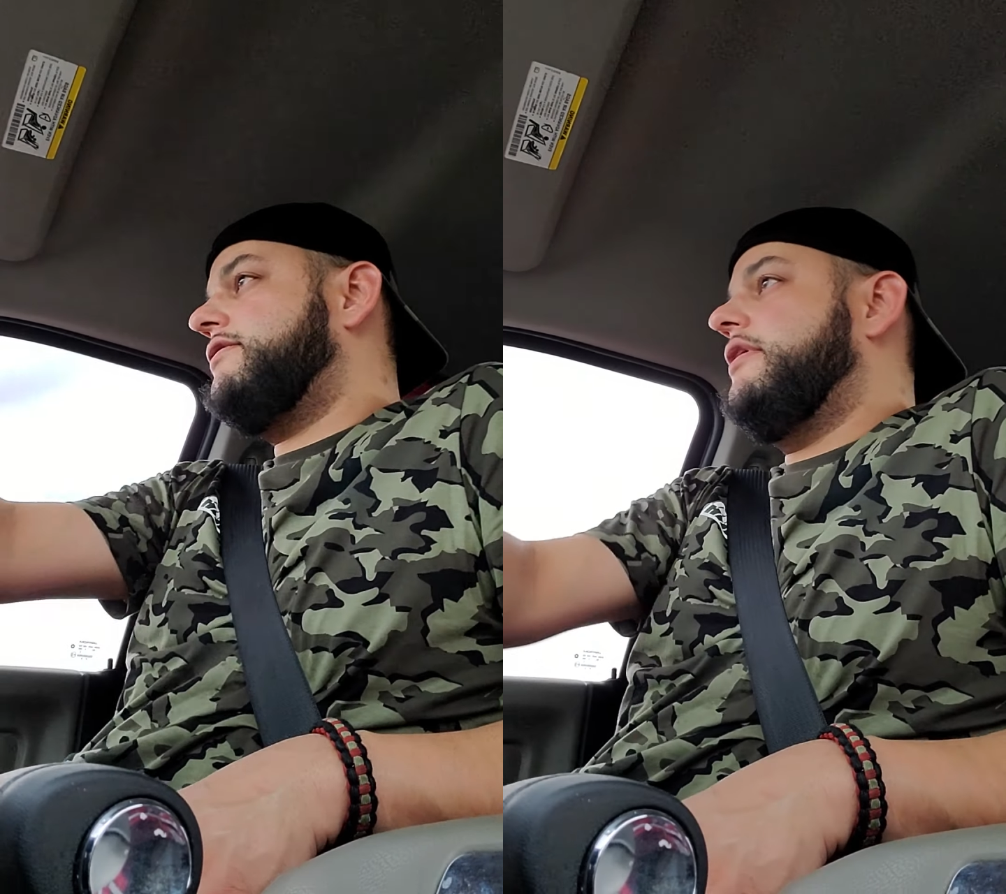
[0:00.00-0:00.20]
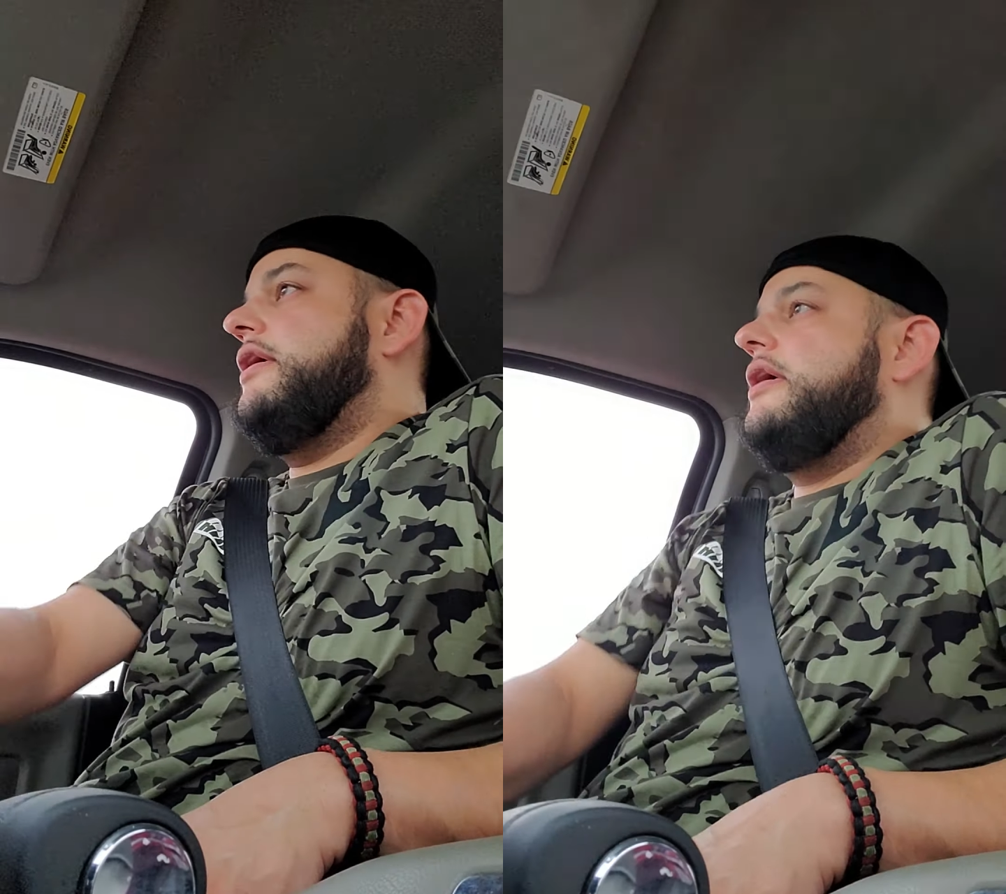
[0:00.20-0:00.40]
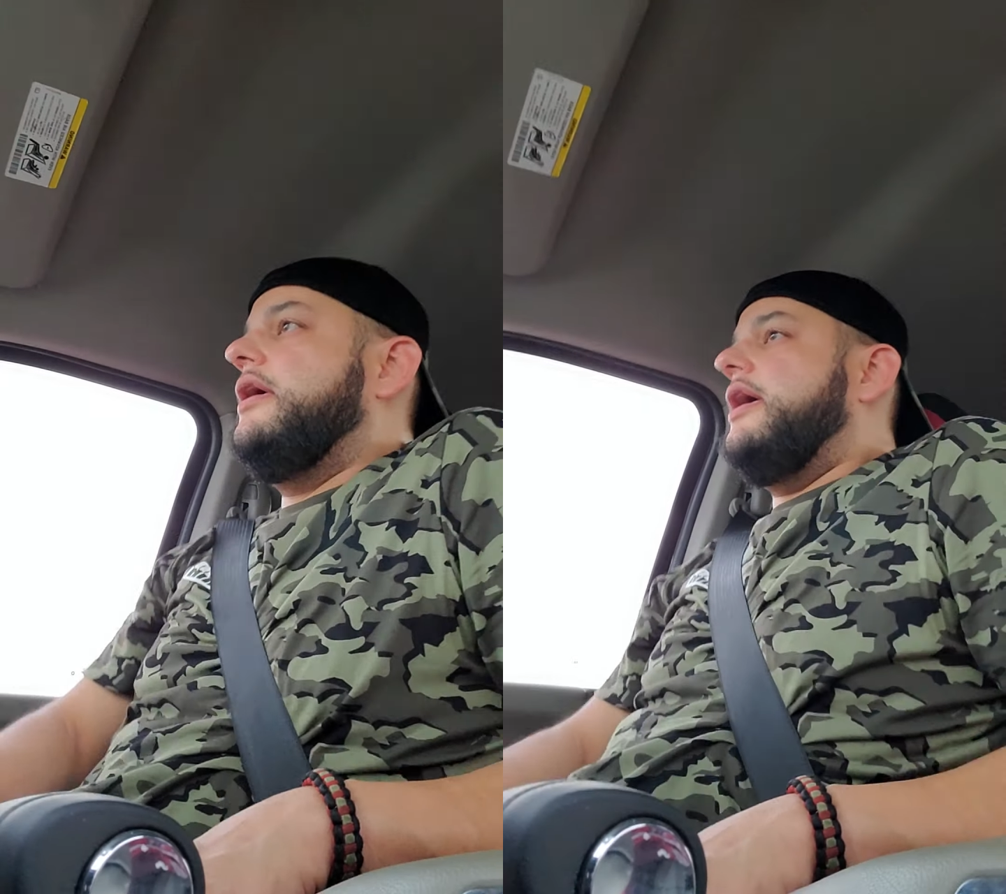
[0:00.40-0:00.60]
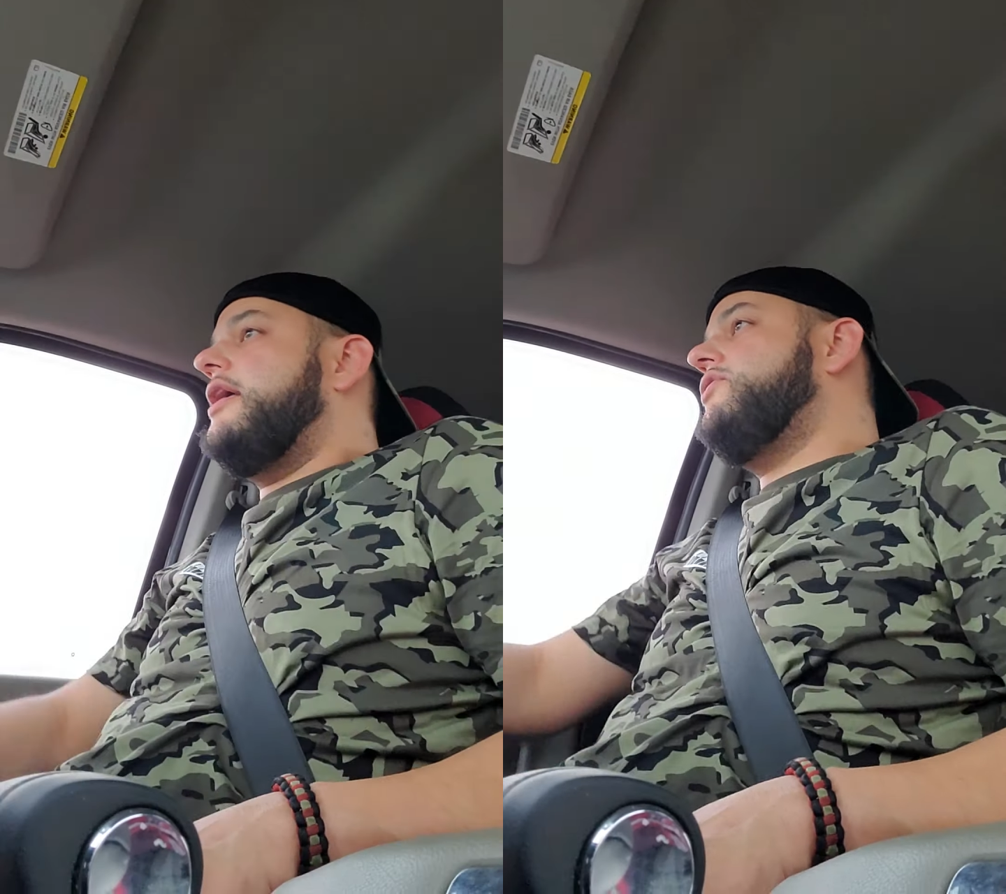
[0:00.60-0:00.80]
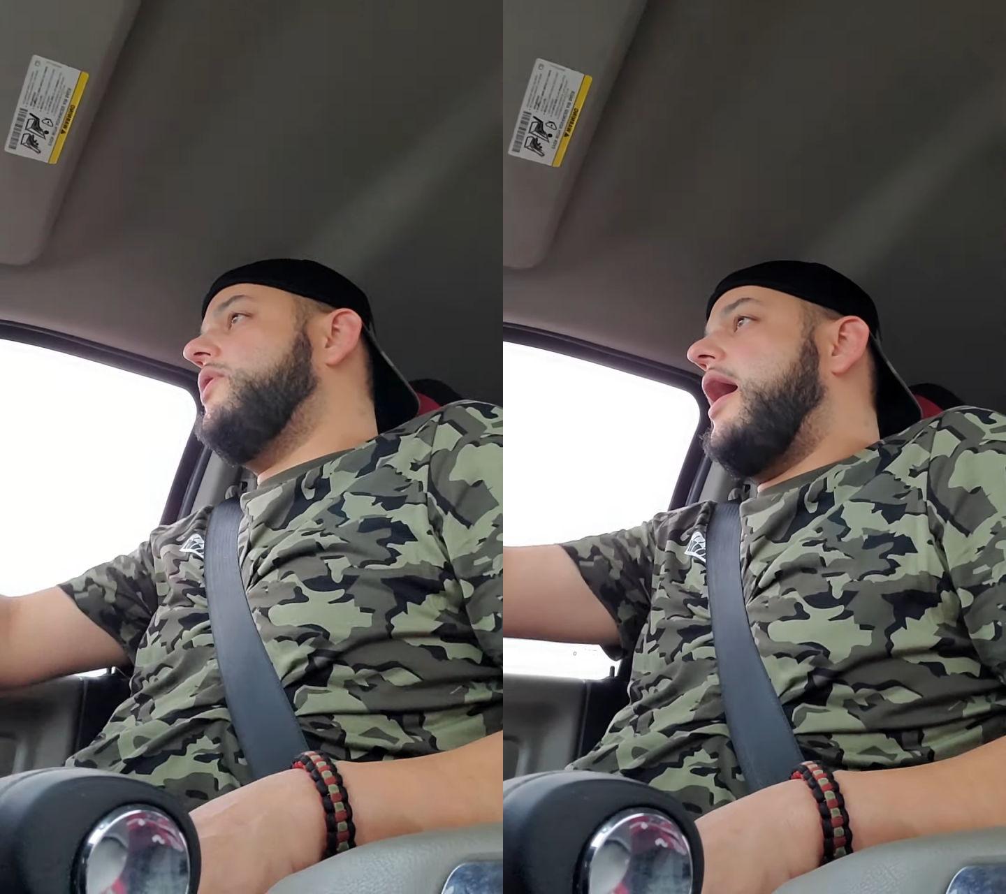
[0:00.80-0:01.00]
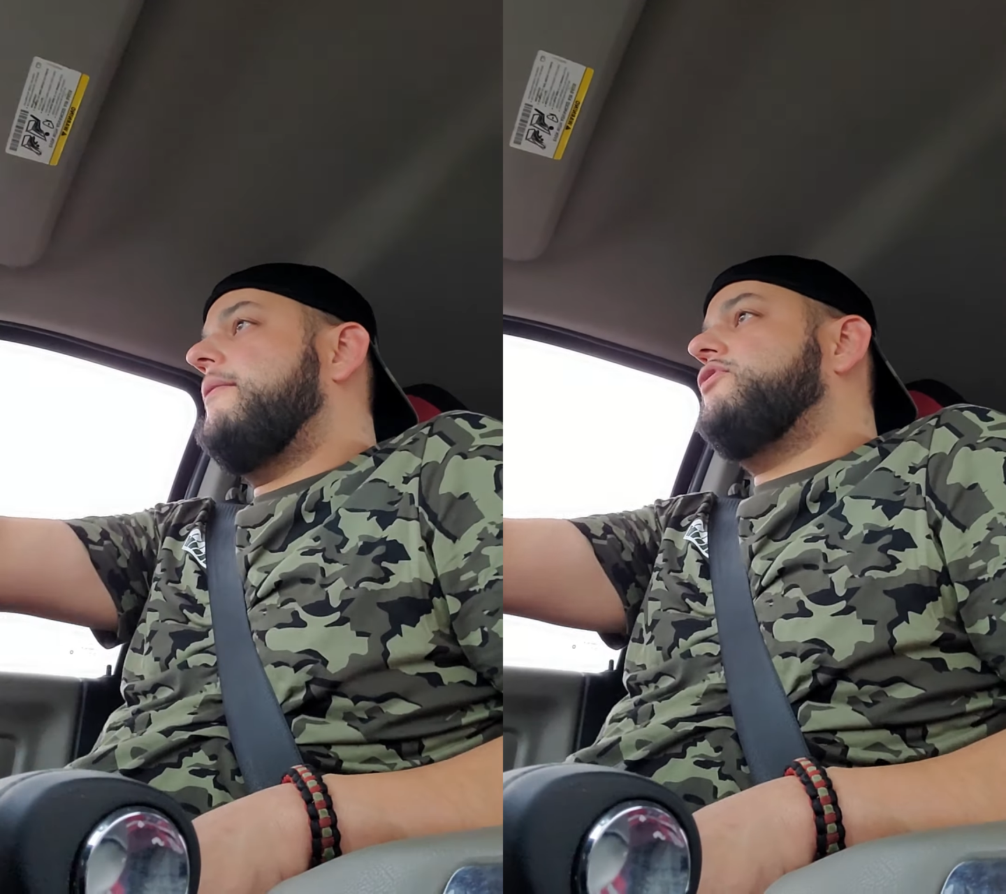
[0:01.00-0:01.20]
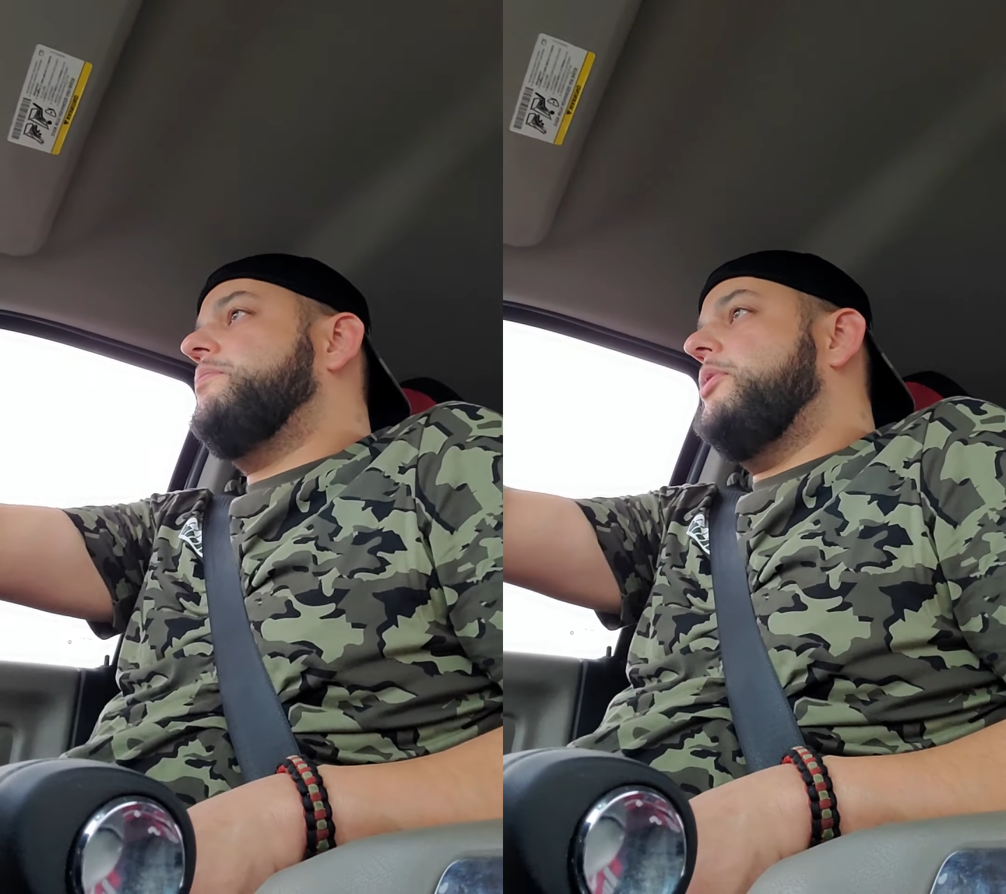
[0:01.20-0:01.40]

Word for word: and you have to